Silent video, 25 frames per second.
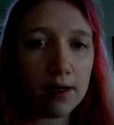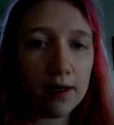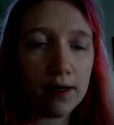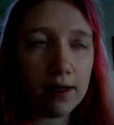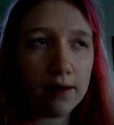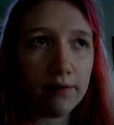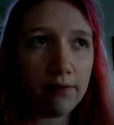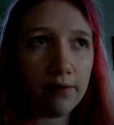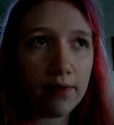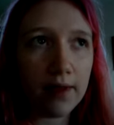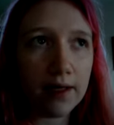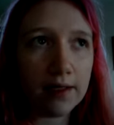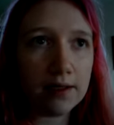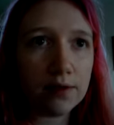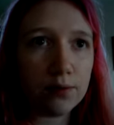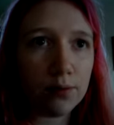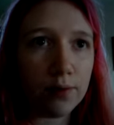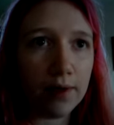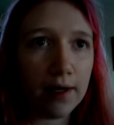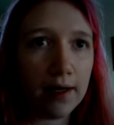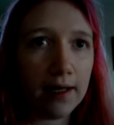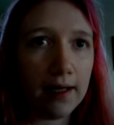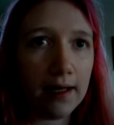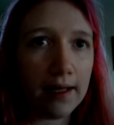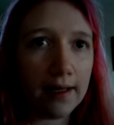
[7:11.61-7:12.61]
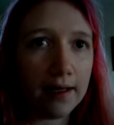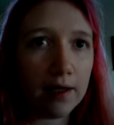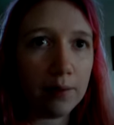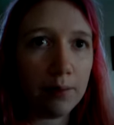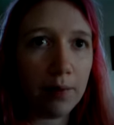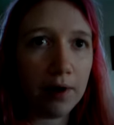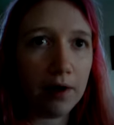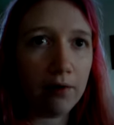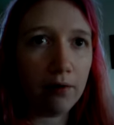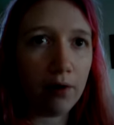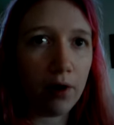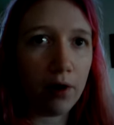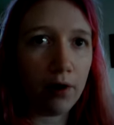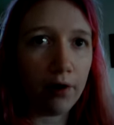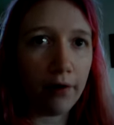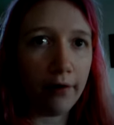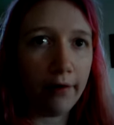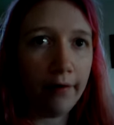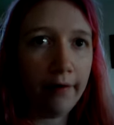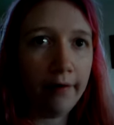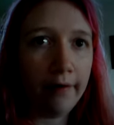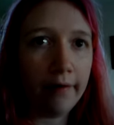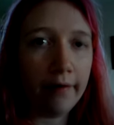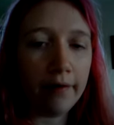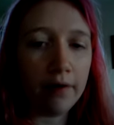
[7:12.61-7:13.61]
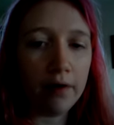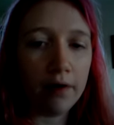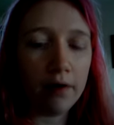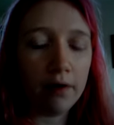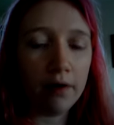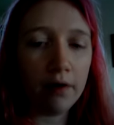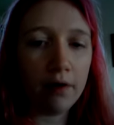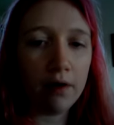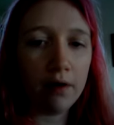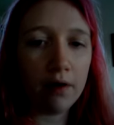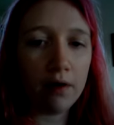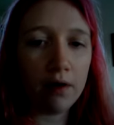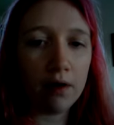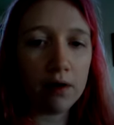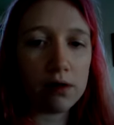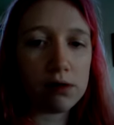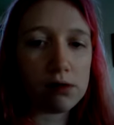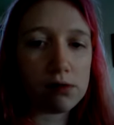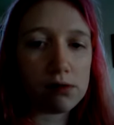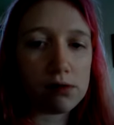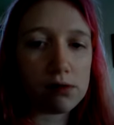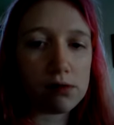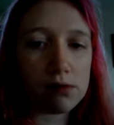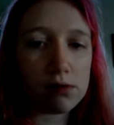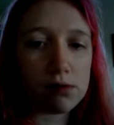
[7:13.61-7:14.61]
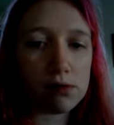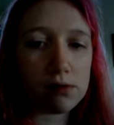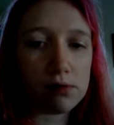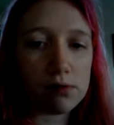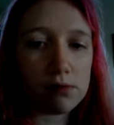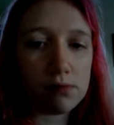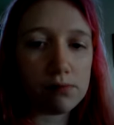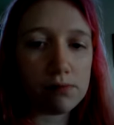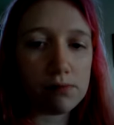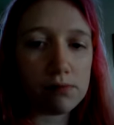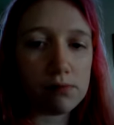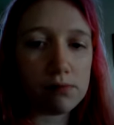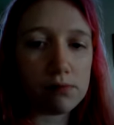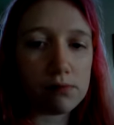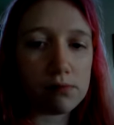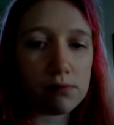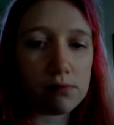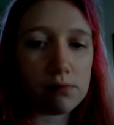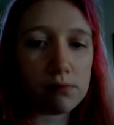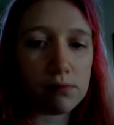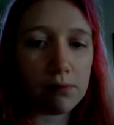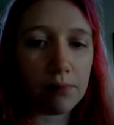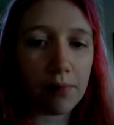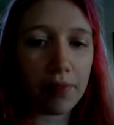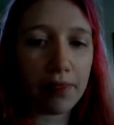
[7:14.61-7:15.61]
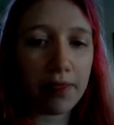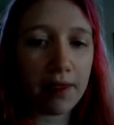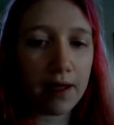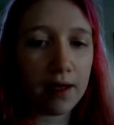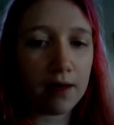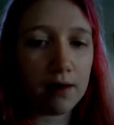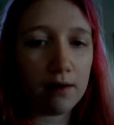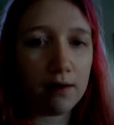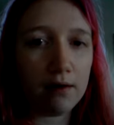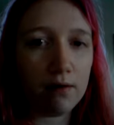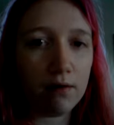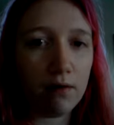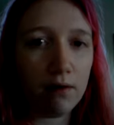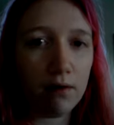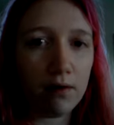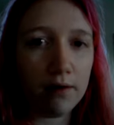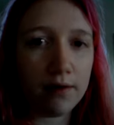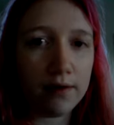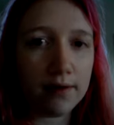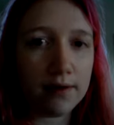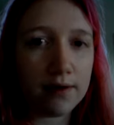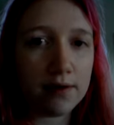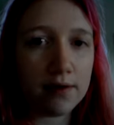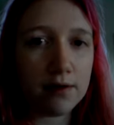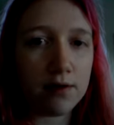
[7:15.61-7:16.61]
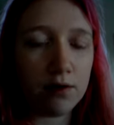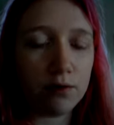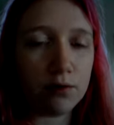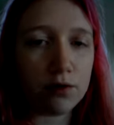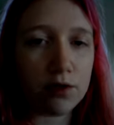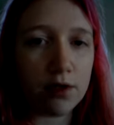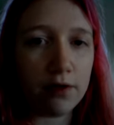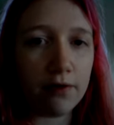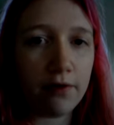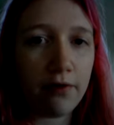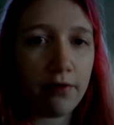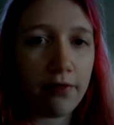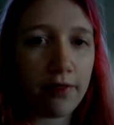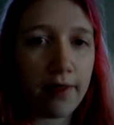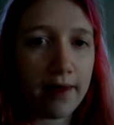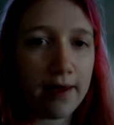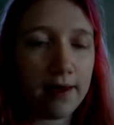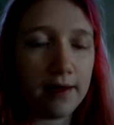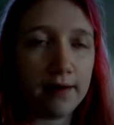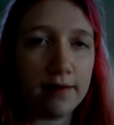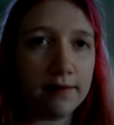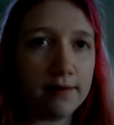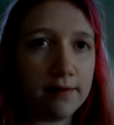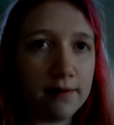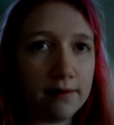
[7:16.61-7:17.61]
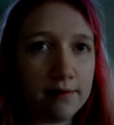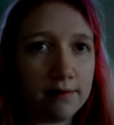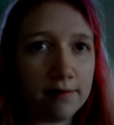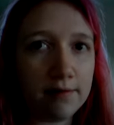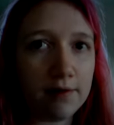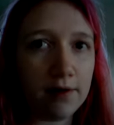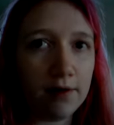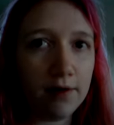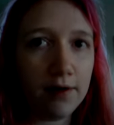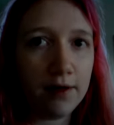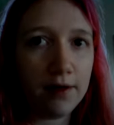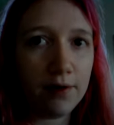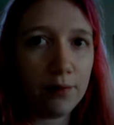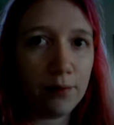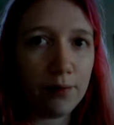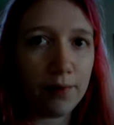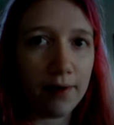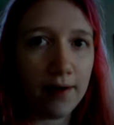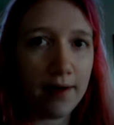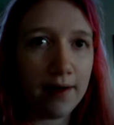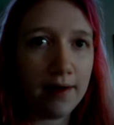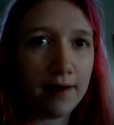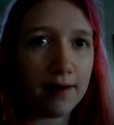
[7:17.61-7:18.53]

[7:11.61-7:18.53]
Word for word: Um, but then all these social things got in the way, and now I'm like curious to see